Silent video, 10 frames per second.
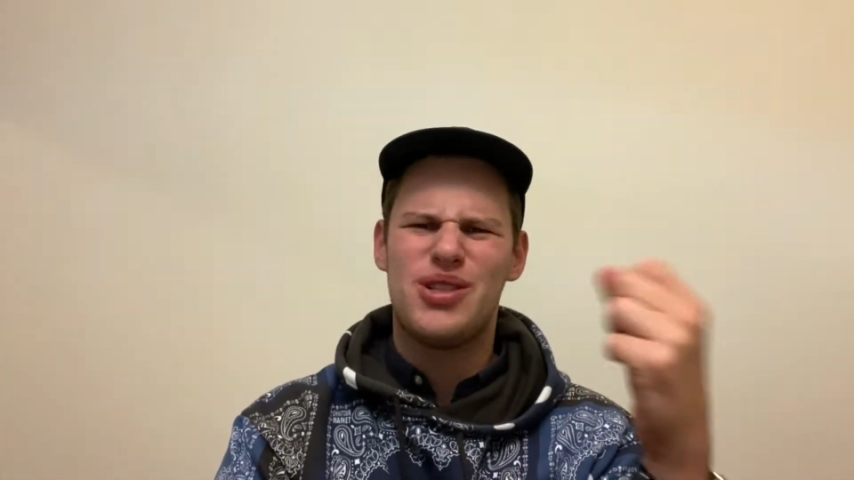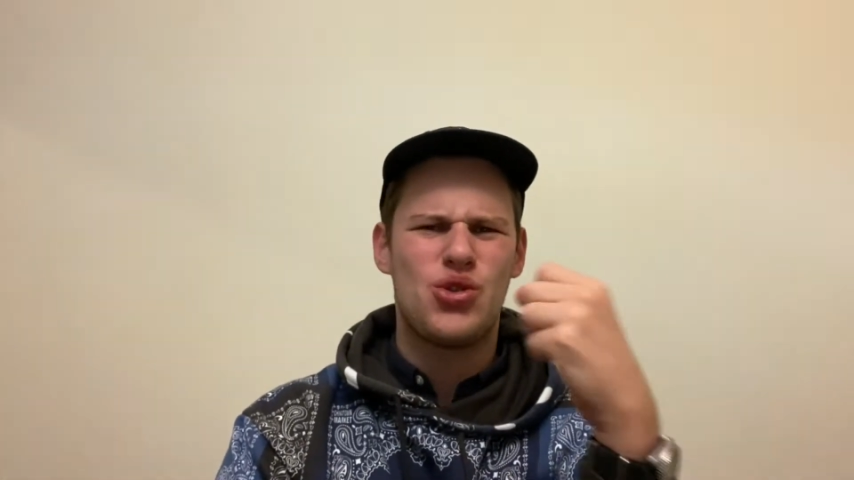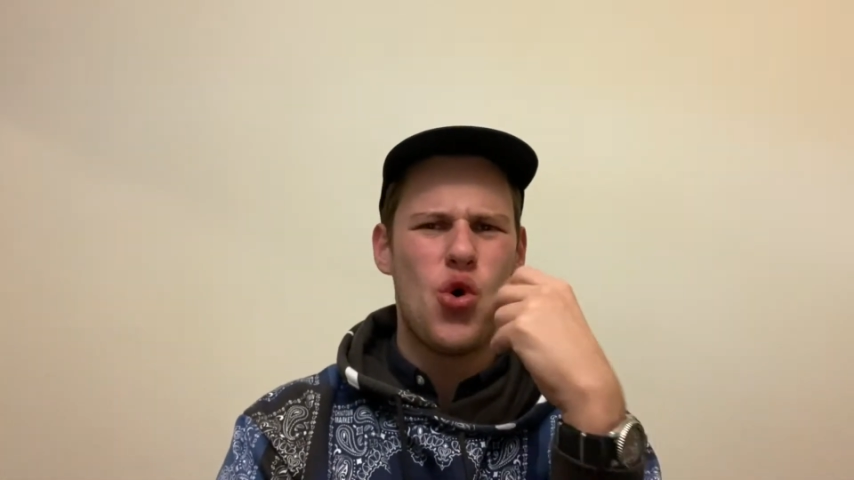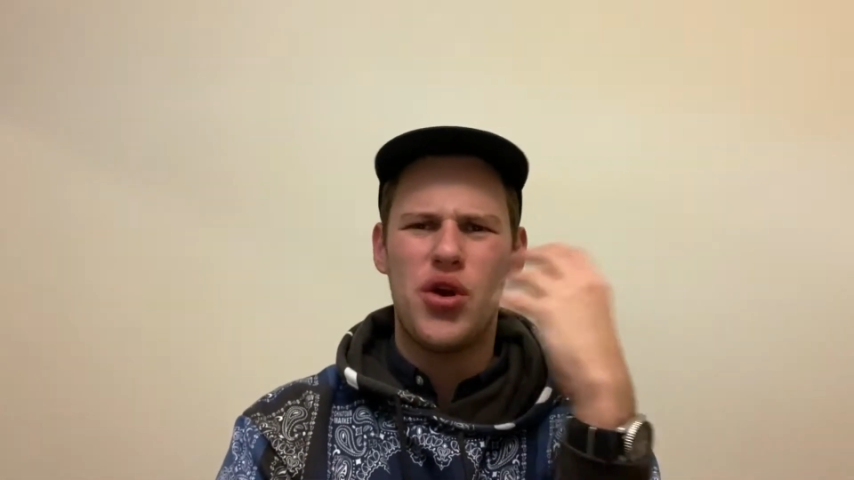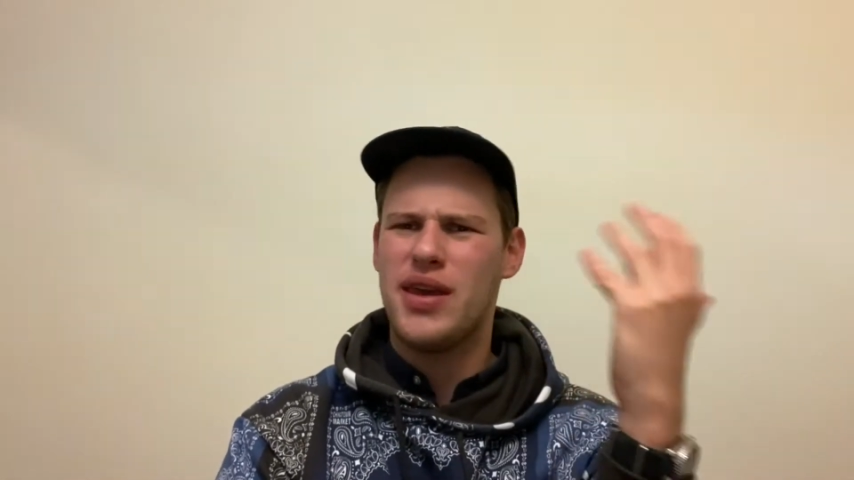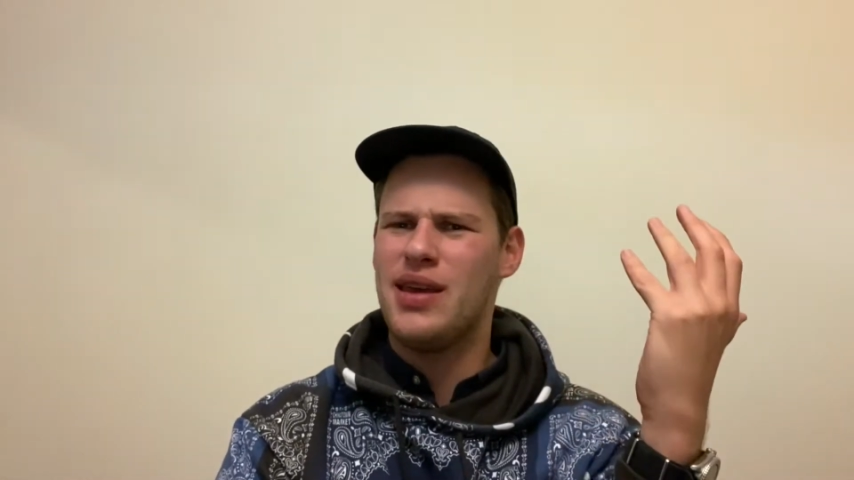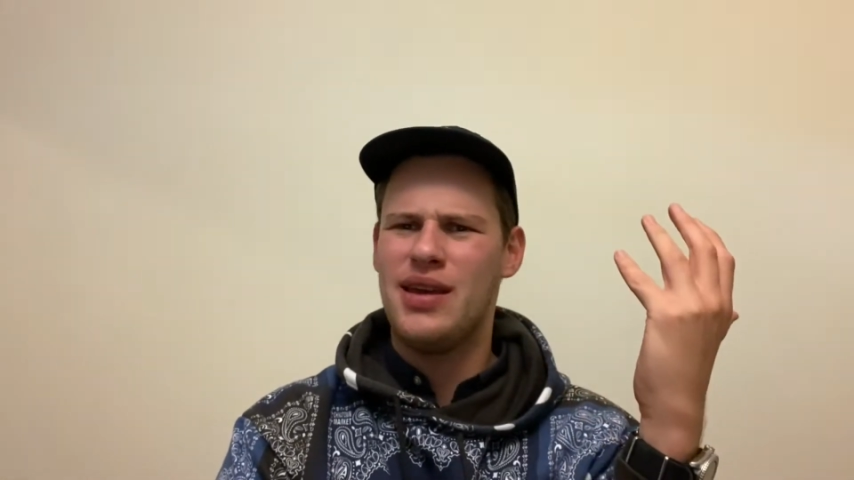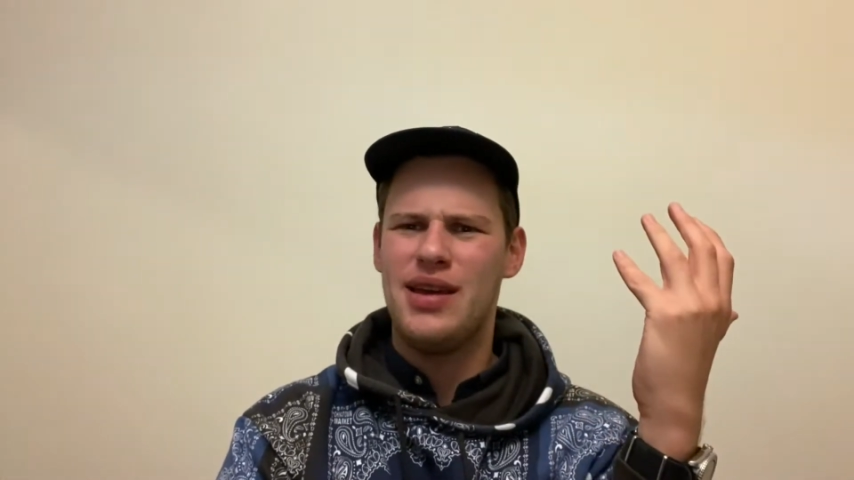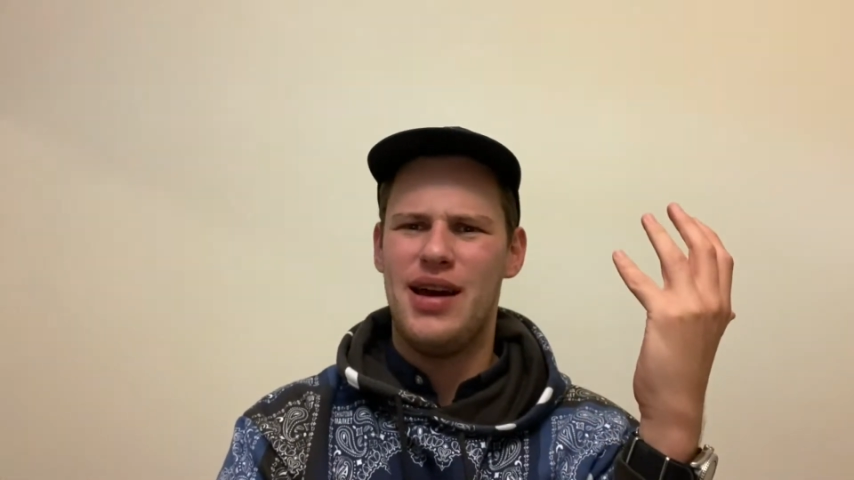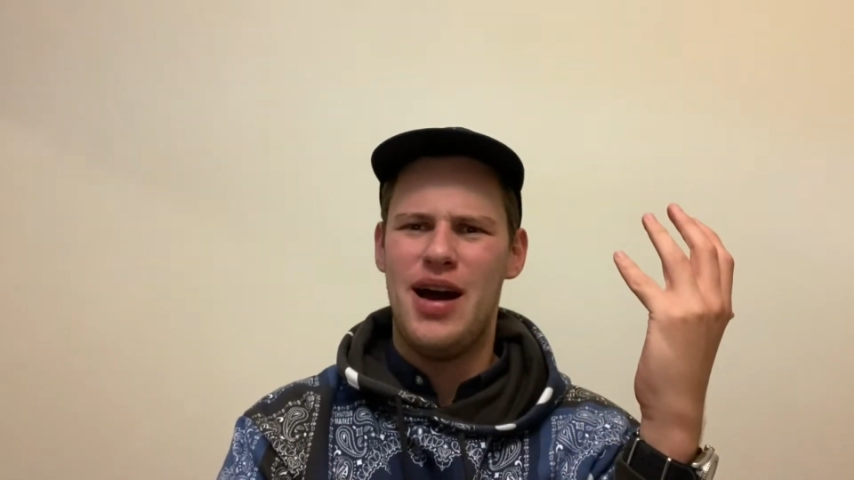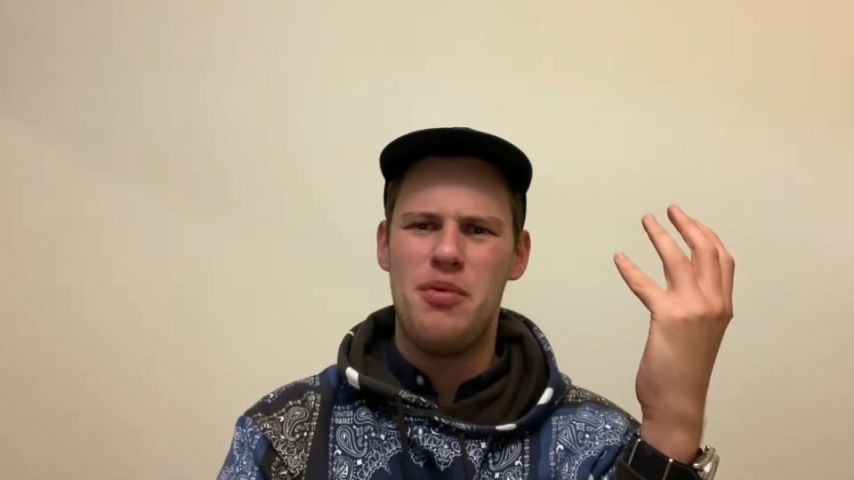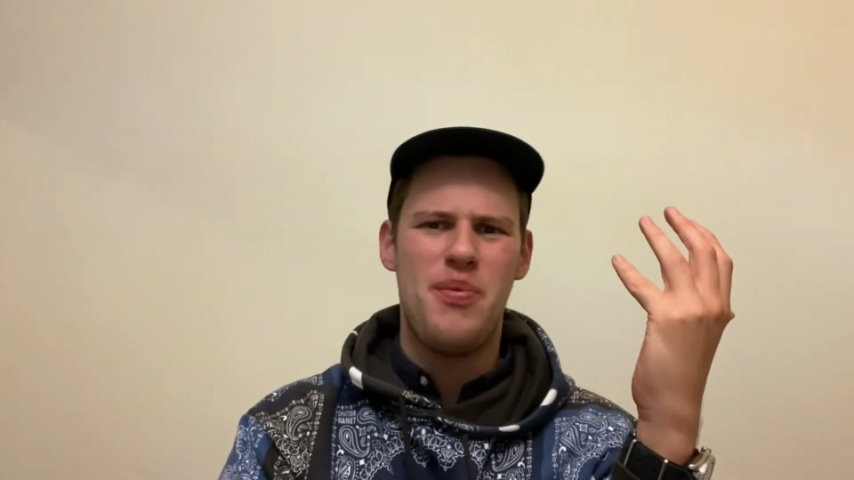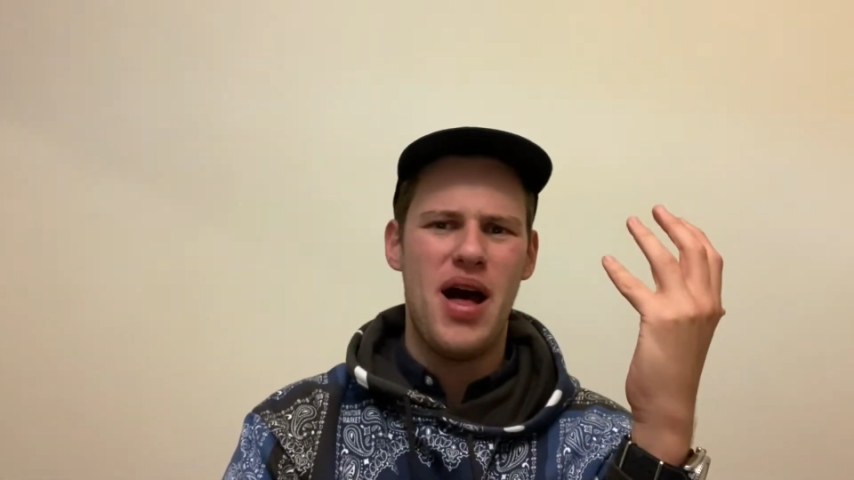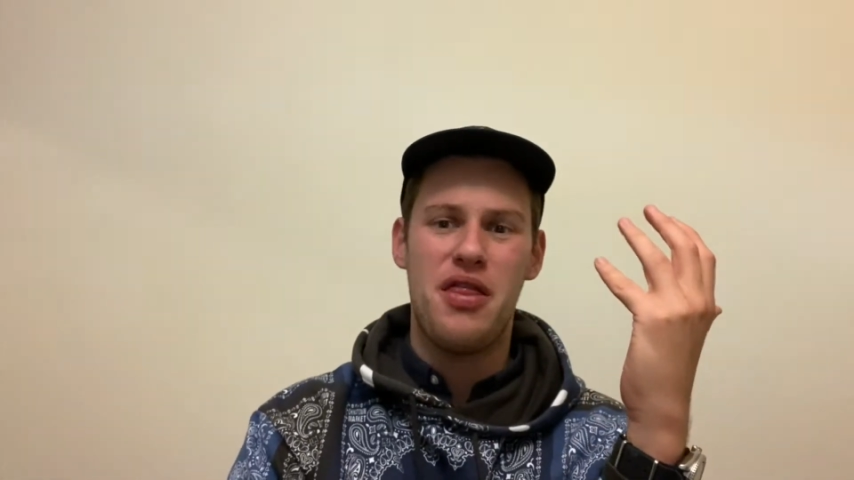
talking about